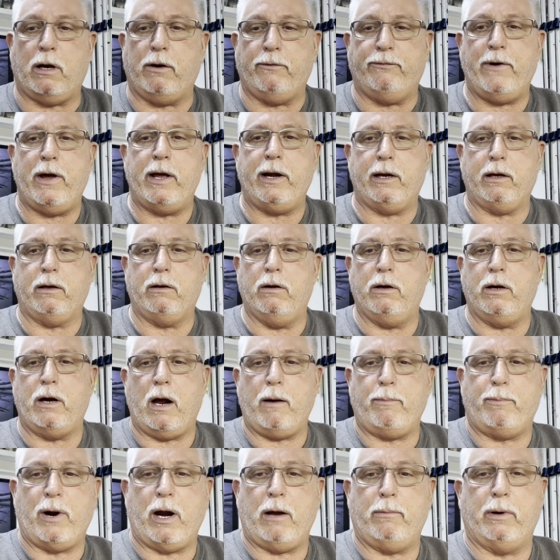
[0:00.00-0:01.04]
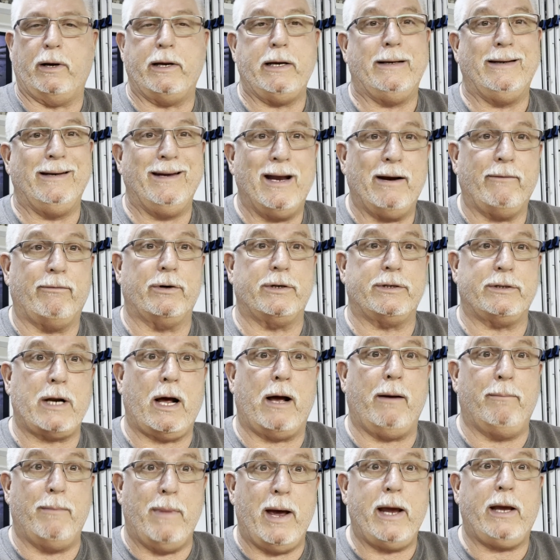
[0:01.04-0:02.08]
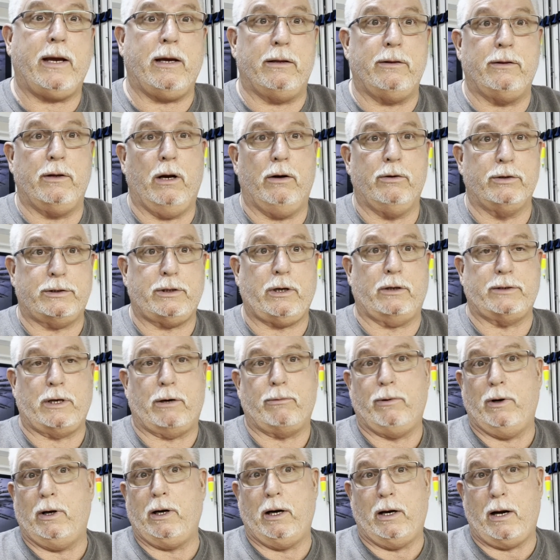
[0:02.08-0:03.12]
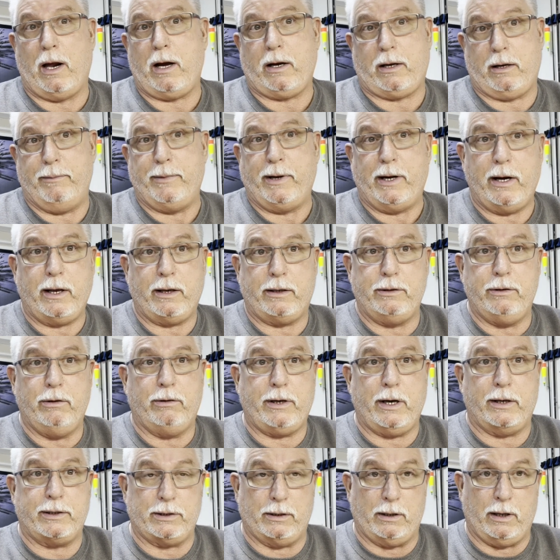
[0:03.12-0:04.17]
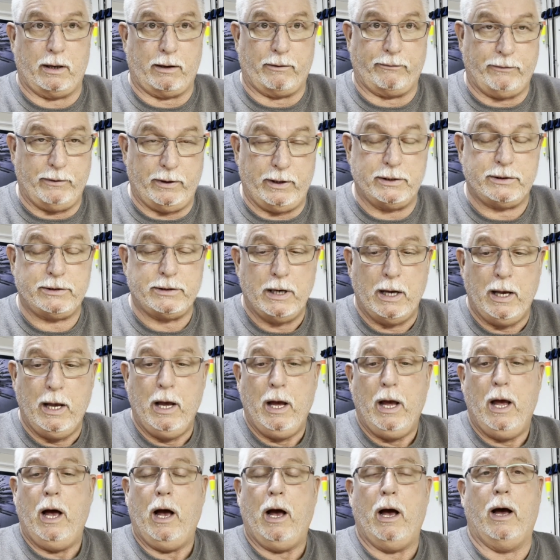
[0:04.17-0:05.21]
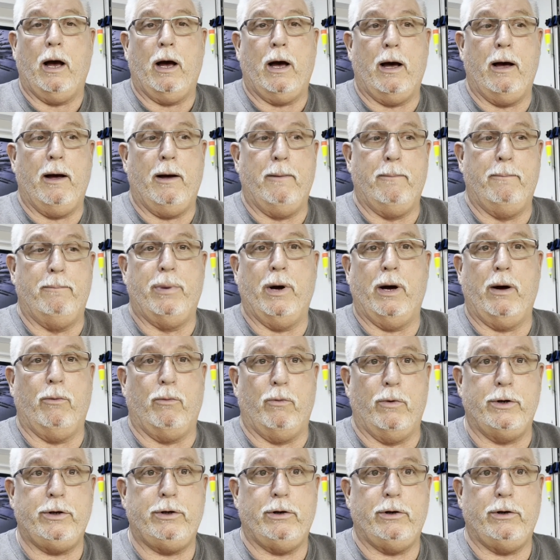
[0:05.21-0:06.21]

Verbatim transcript: all fine and good. I'll probably never stop making those because I really like them and they do catch a lot of fish. Uh, but when